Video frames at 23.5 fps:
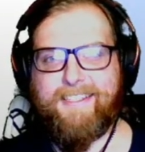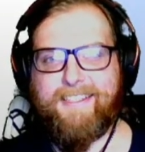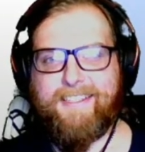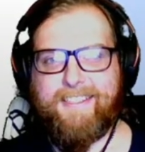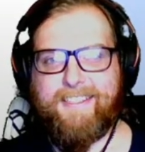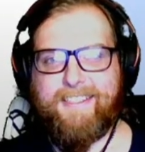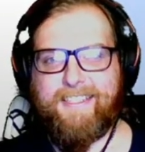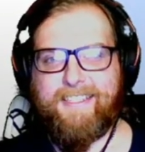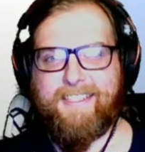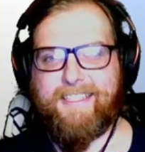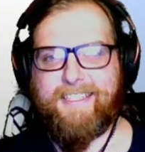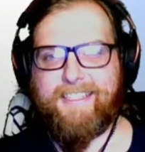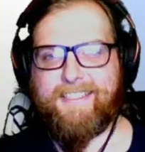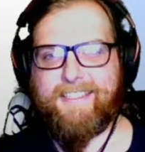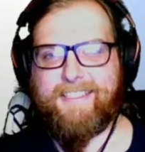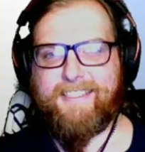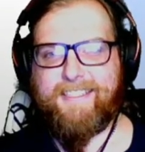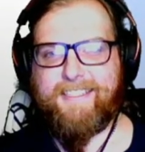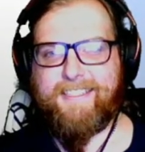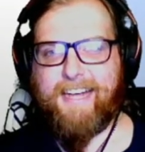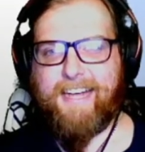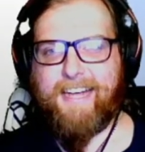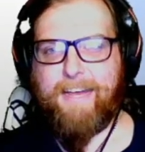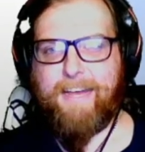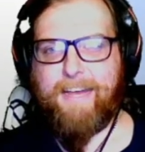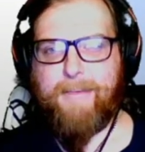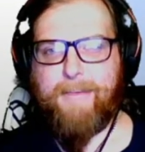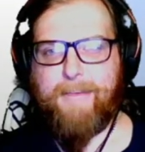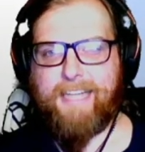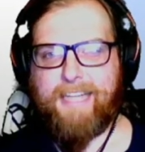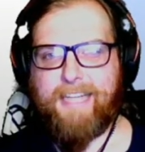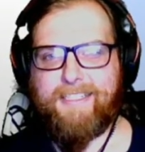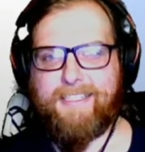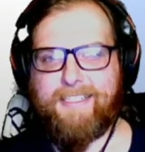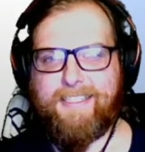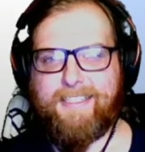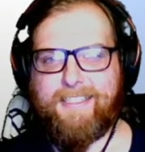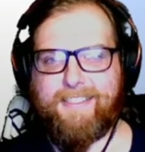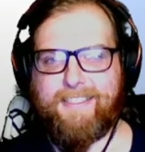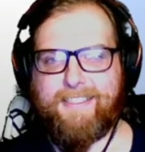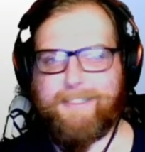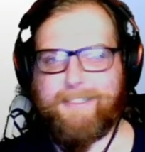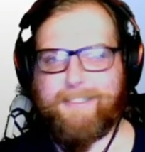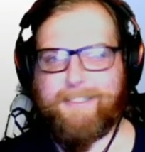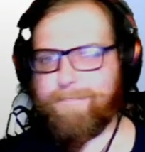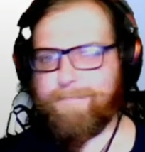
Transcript: This, I imagine, is